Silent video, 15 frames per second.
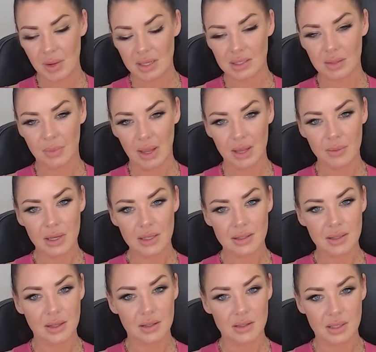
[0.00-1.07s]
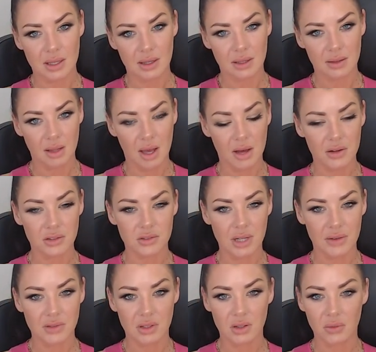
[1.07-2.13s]
makes a payment, there's an auto
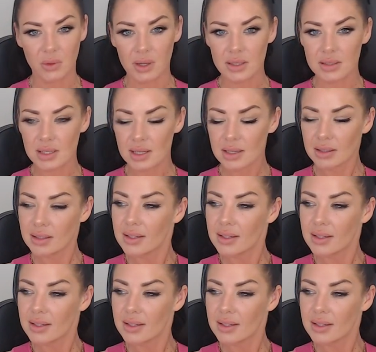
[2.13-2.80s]
draft on the royalty.